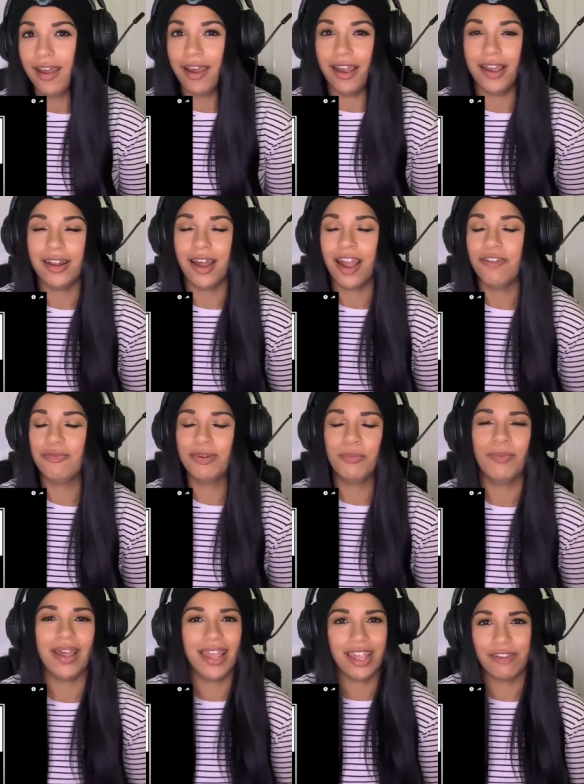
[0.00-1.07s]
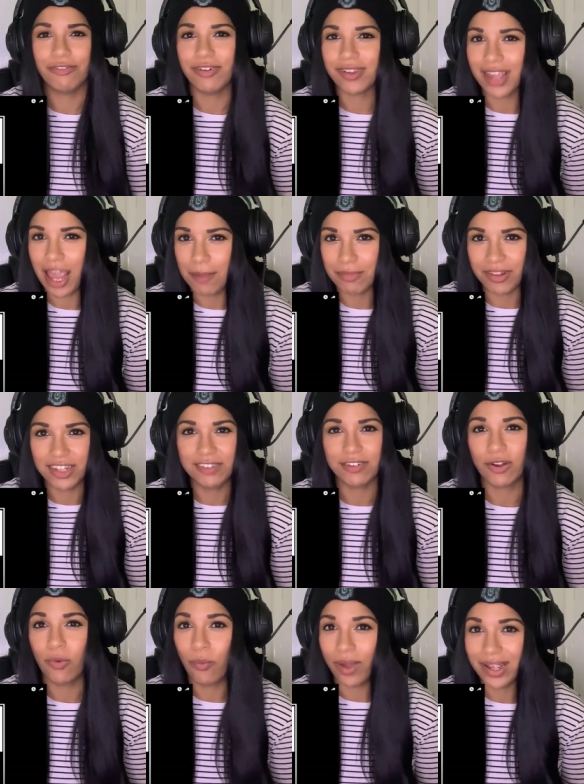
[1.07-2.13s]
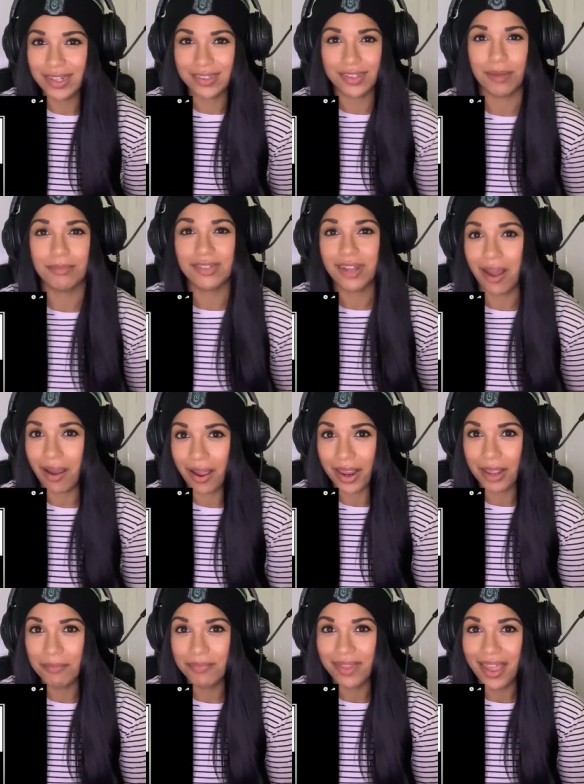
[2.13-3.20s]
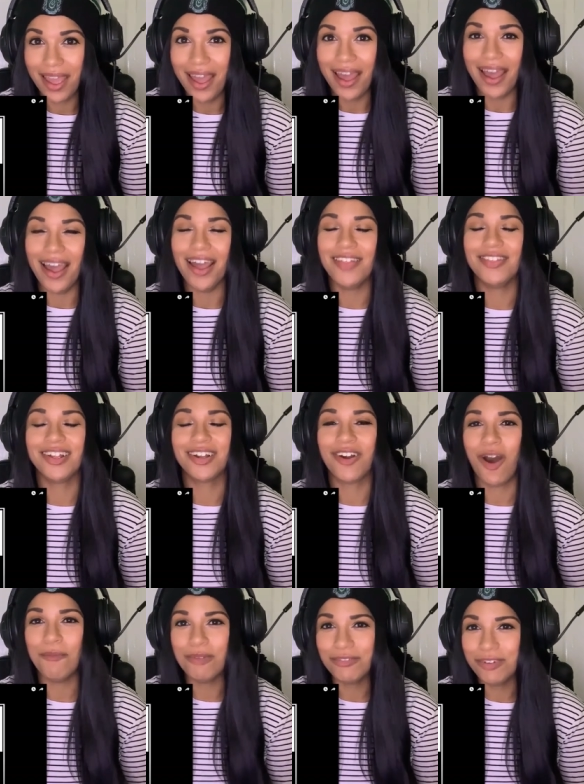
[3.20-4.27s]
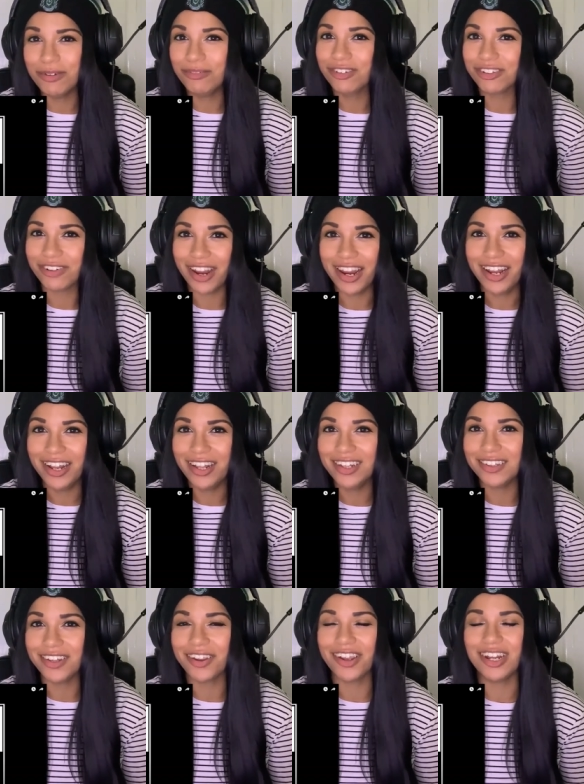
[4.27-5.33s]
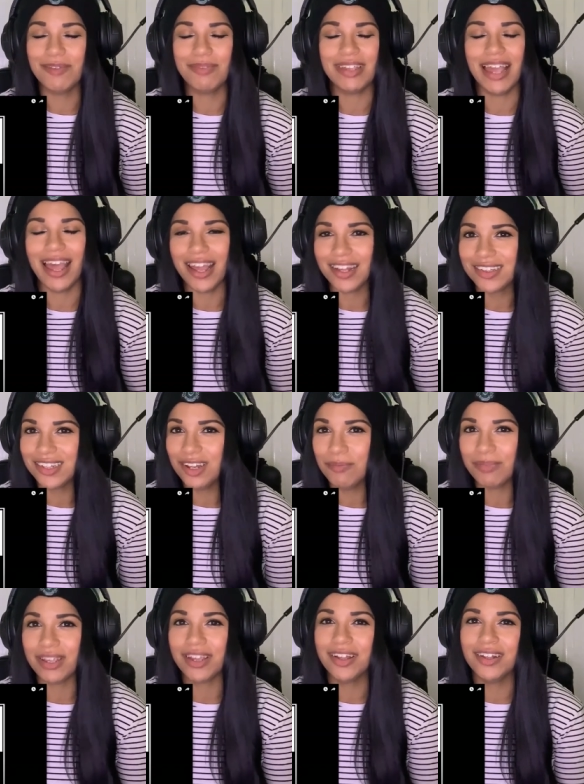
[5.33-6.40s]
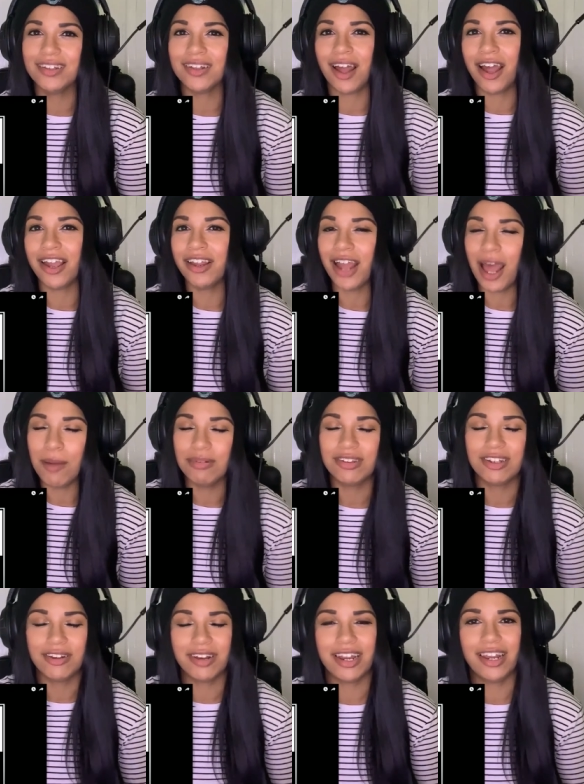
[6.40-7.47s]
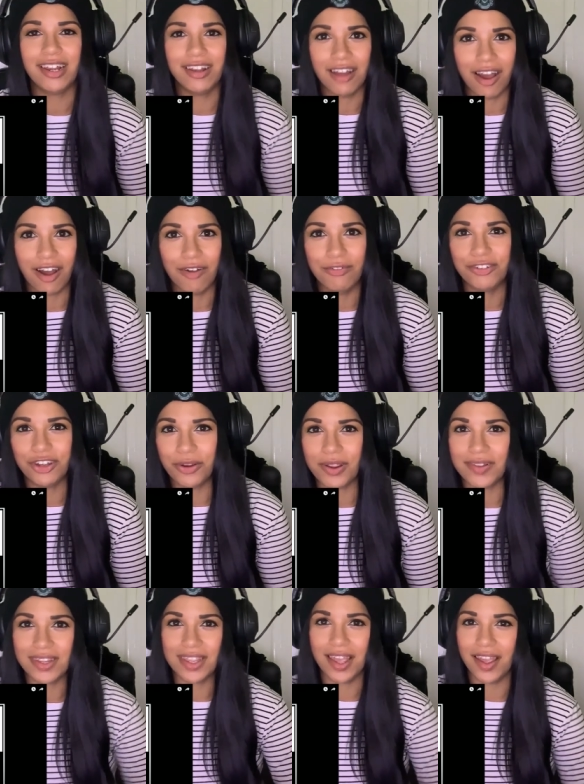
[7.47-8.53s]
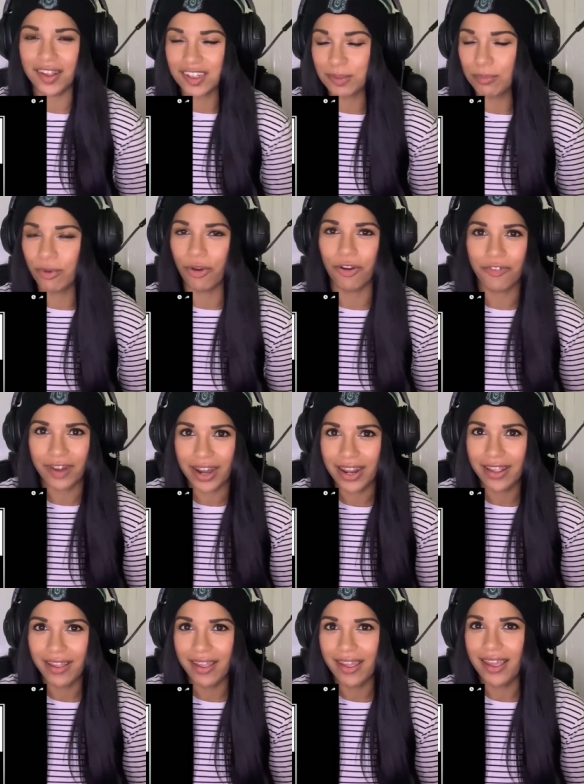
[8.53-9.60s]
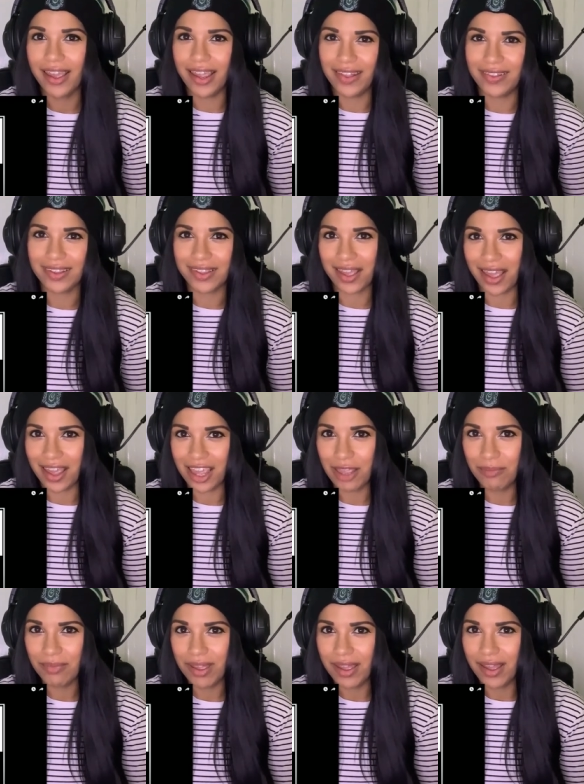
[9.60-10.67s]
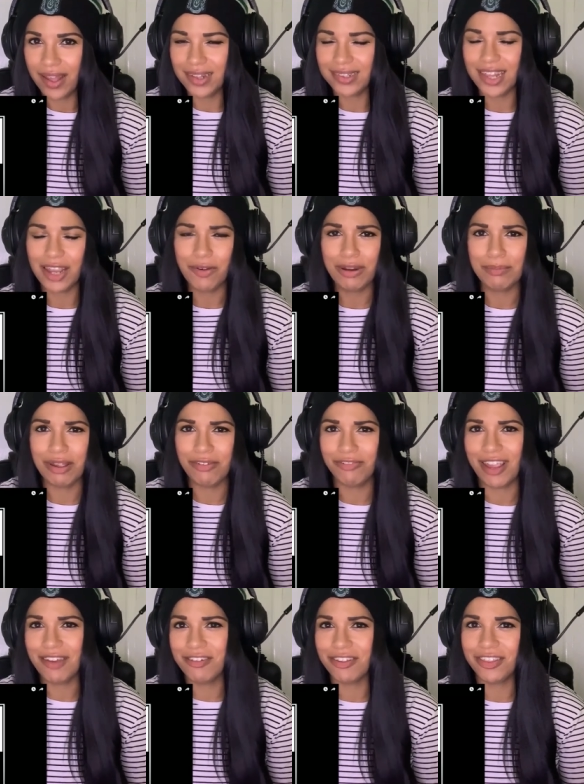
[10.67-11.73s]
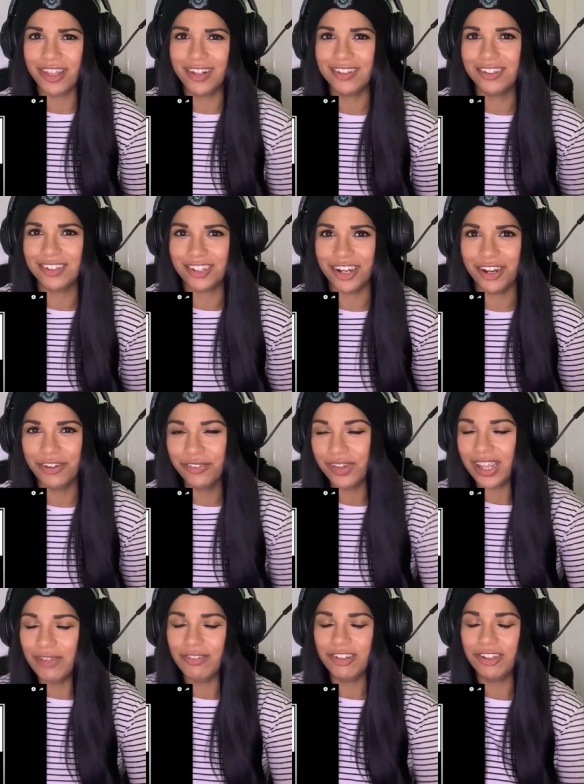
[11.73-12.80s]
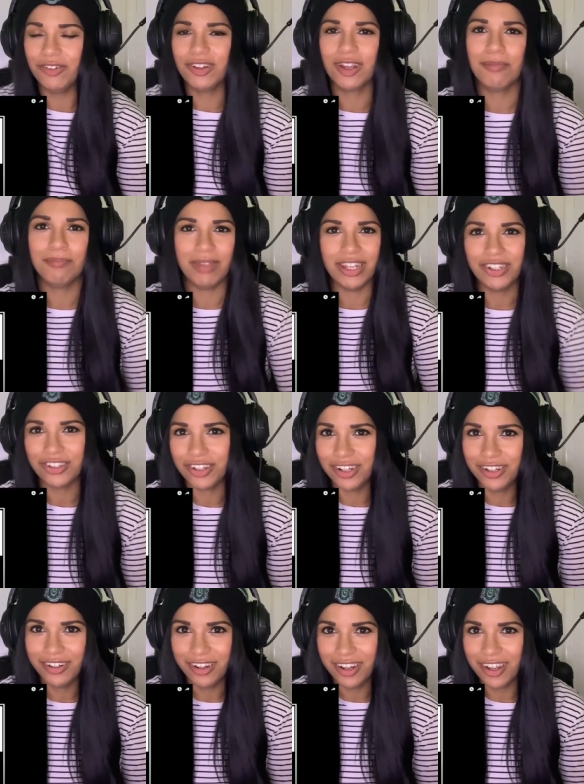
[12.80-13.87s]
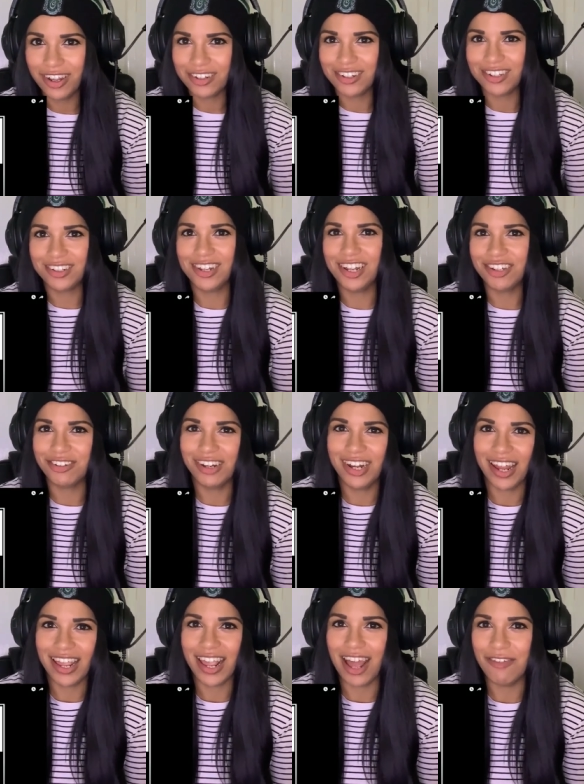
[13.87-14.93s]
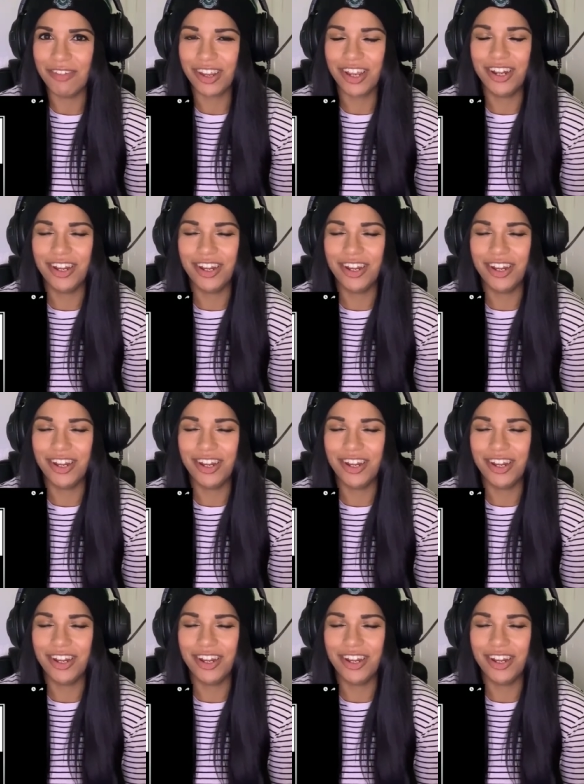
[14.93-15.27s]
and I've been waiting for a game like this for quite some time. And the common room trailers are going to be excellent because I absolutely love doing the exploring in the game. It's like one of my favourite things to do, not even doing a mission, just literally like having a